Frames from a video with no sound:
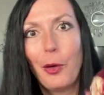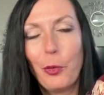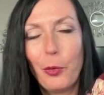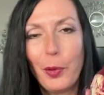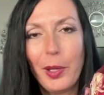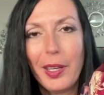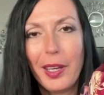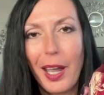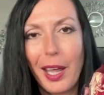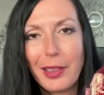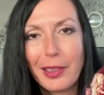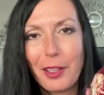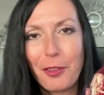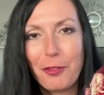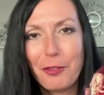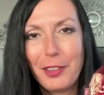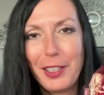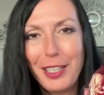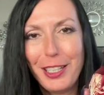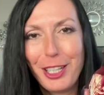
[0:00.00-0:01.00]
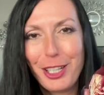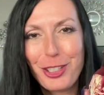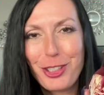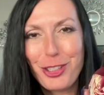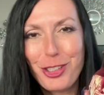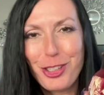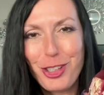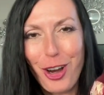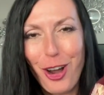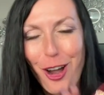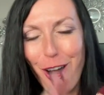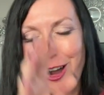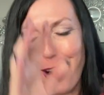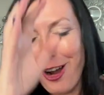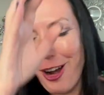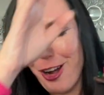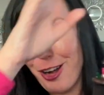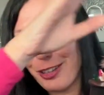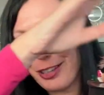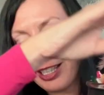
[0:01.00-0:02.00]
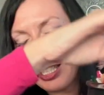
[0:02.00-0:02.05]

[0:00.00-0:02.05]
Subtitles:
We got the Phoenix jar.